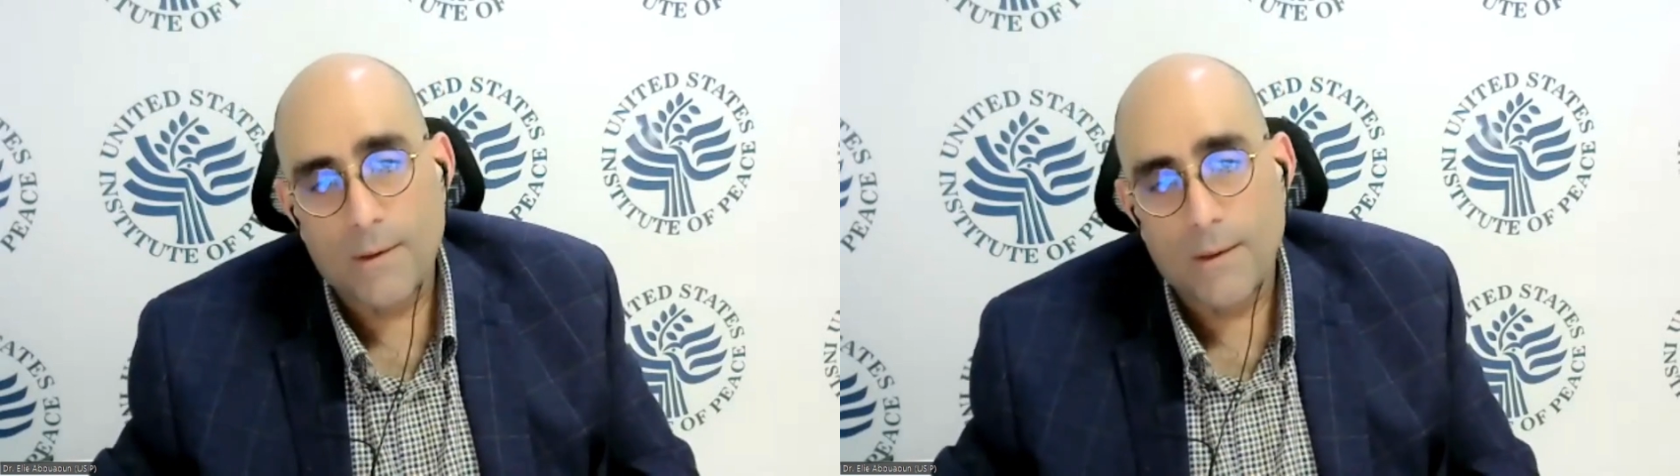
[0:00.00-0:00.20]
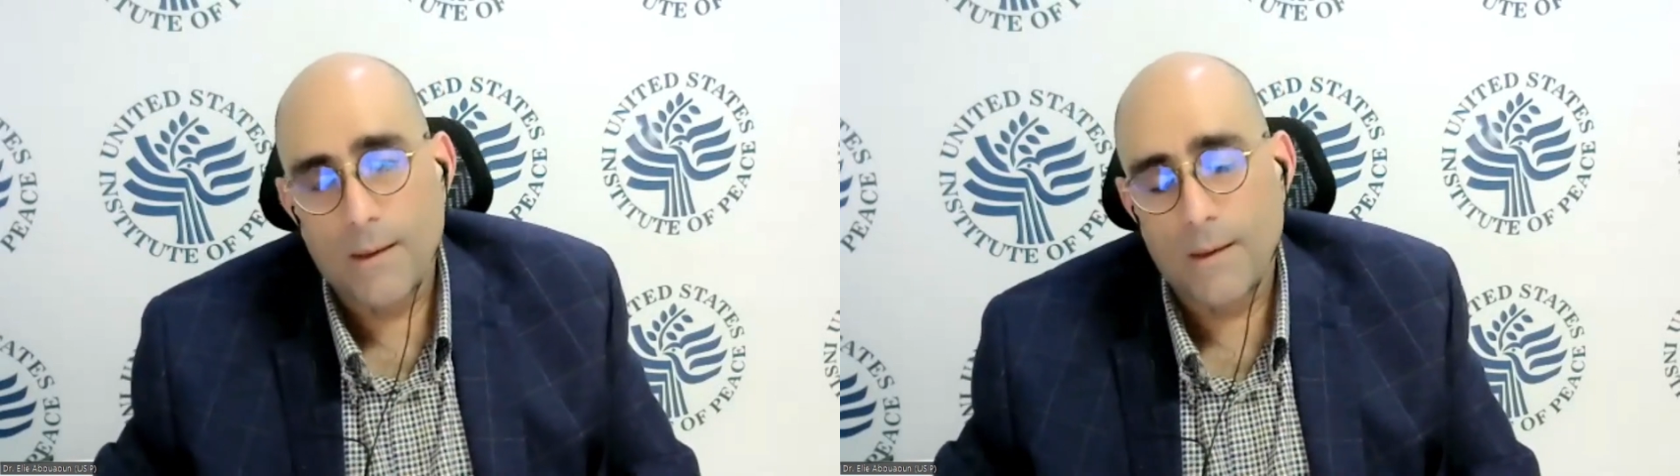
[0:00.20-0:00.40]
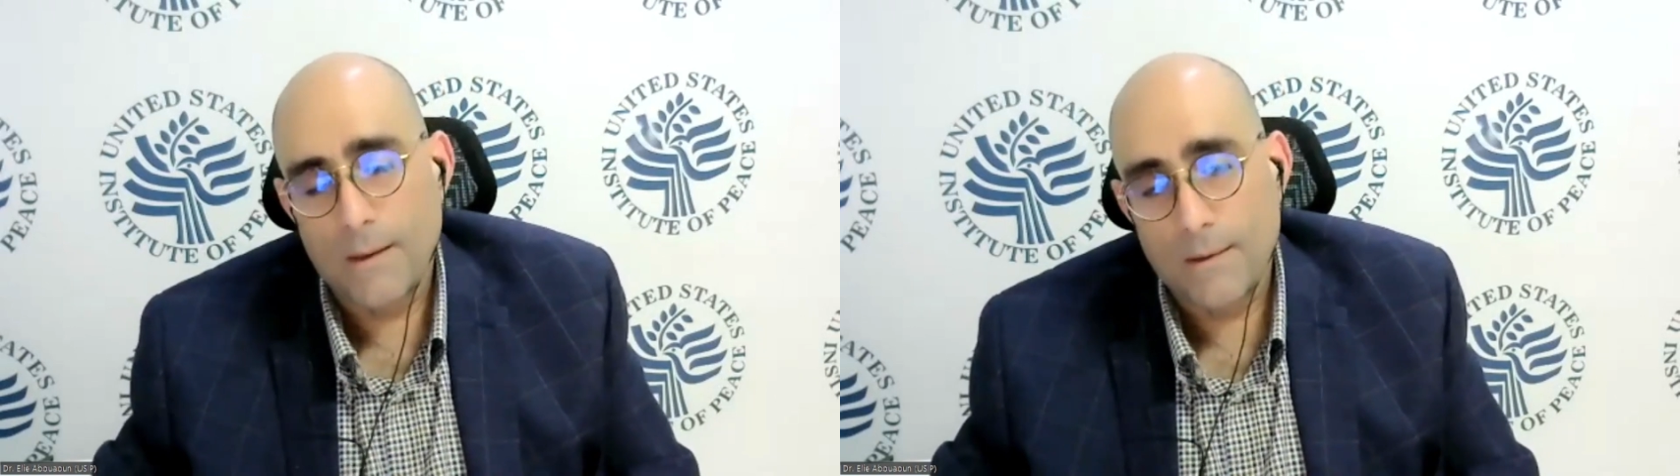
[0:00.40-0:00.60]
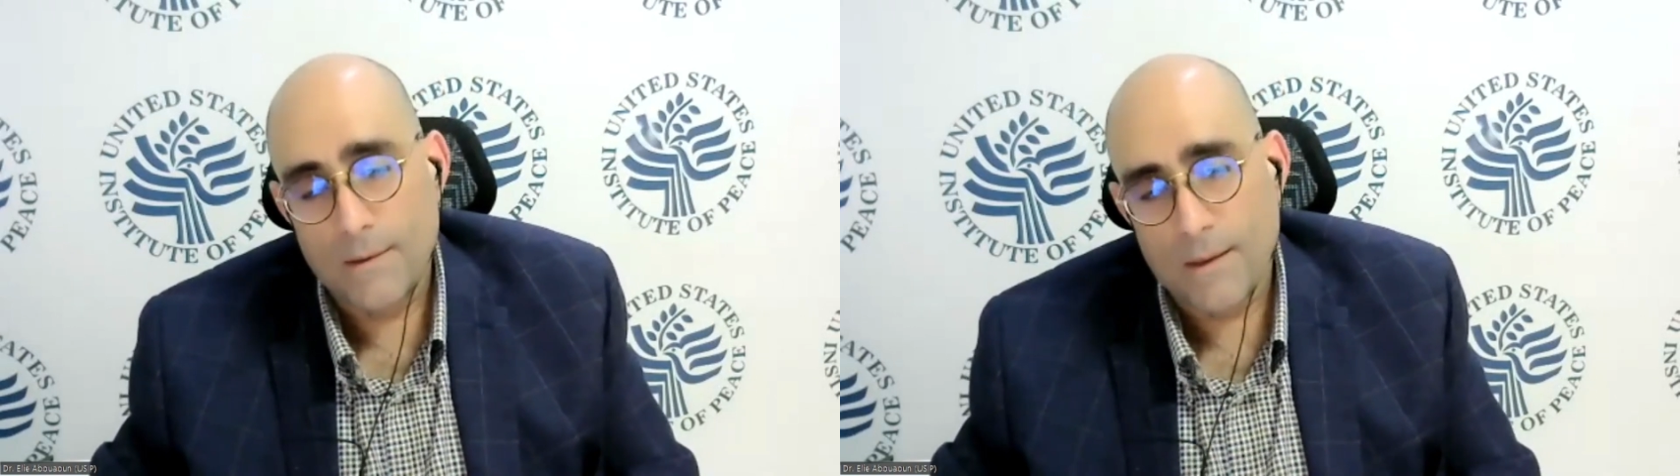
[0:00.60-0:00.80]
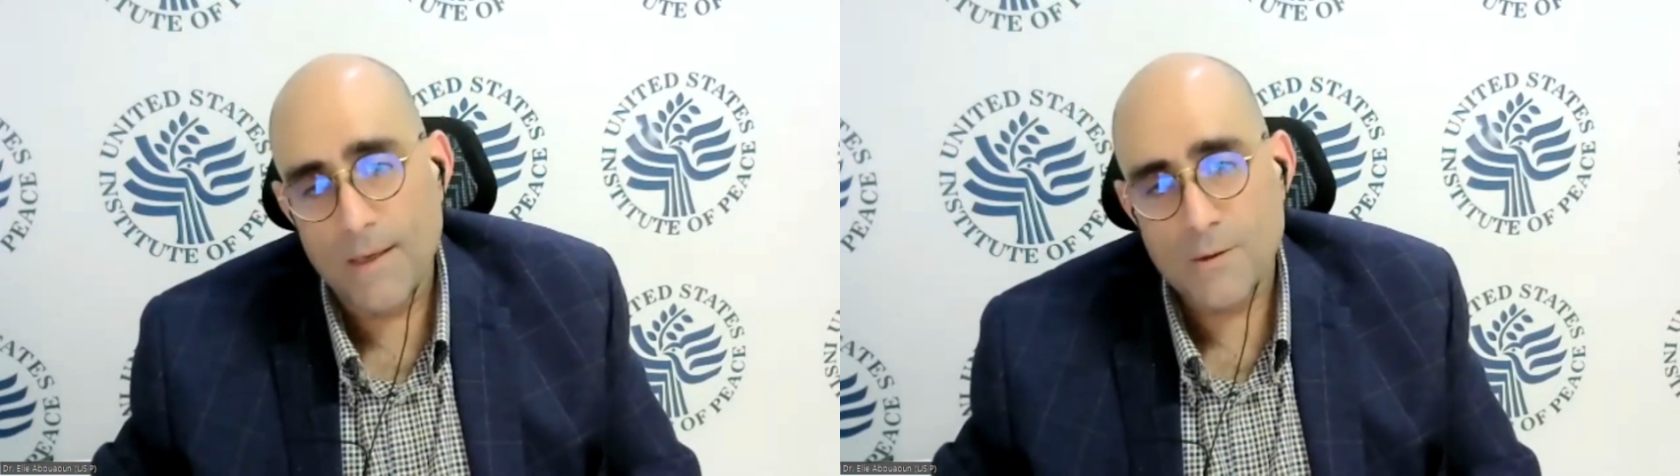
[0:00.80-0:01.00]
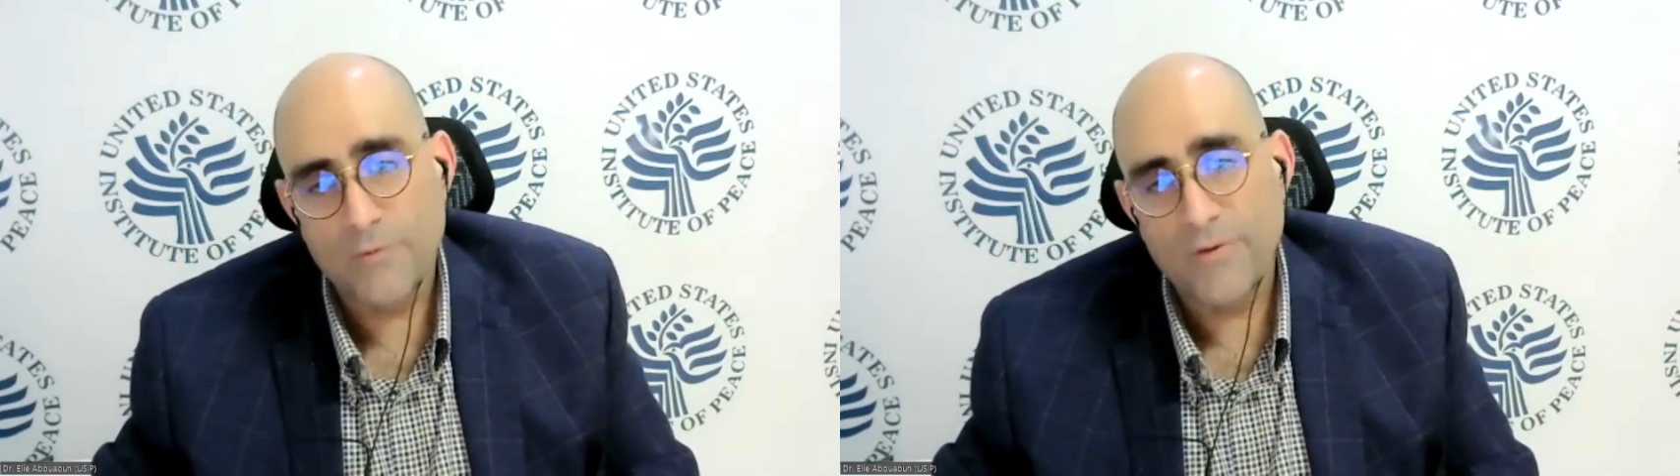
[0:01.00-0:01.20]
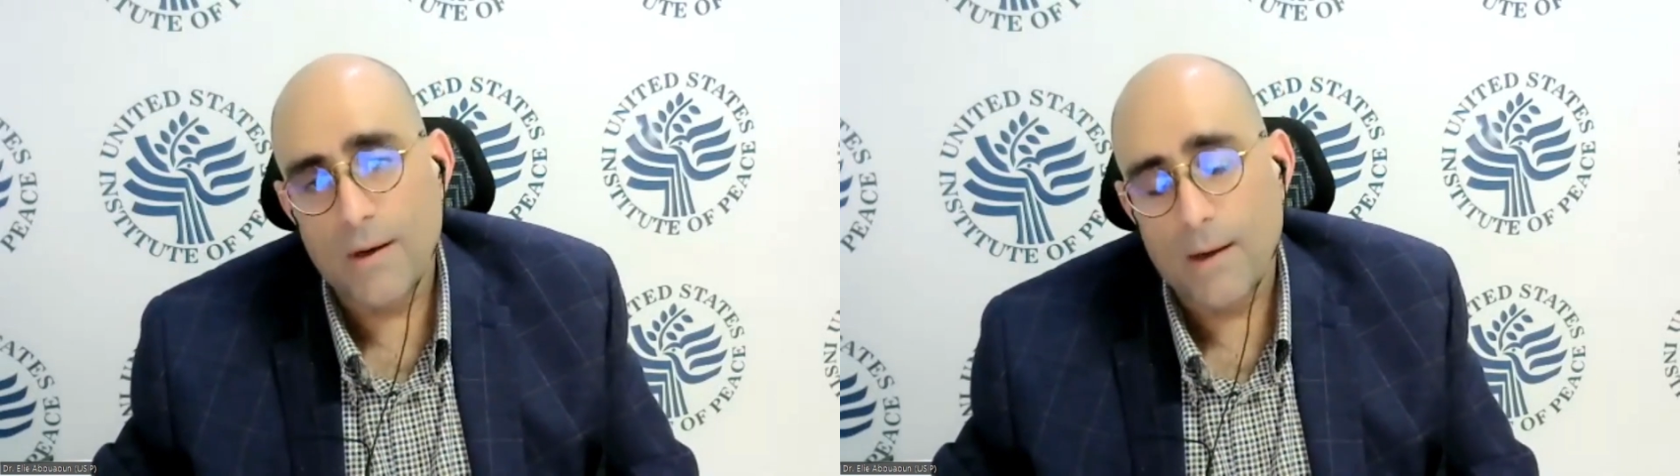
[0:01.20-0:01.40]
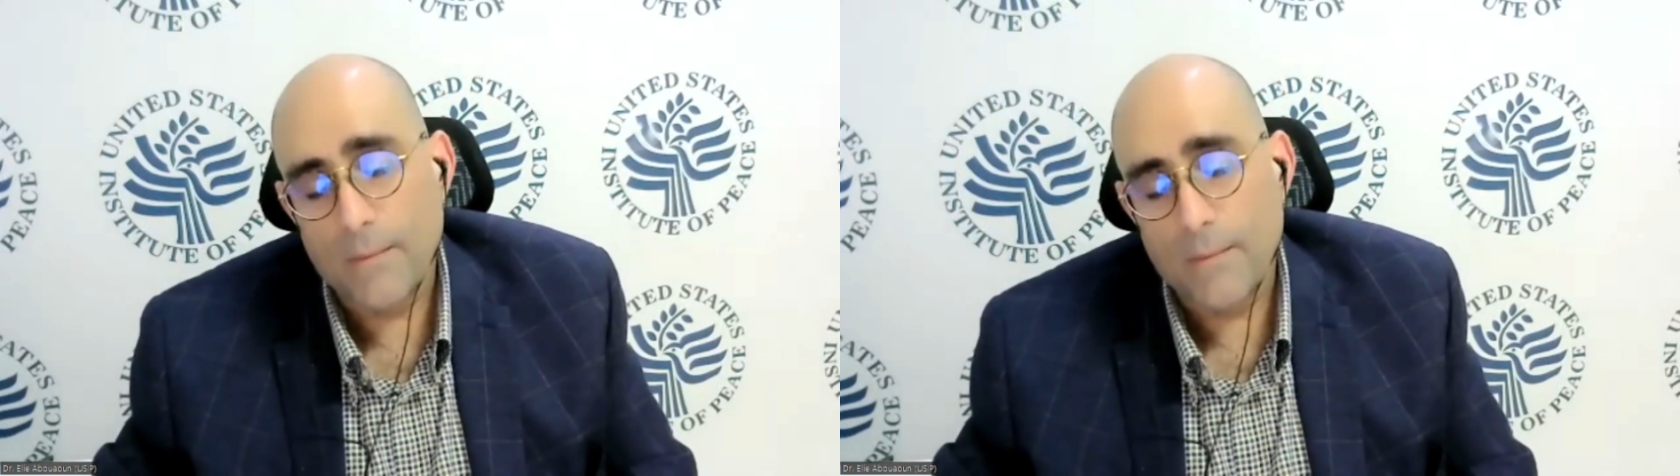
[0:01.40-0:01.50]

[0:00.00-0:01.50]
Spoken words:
in the case of Iraq.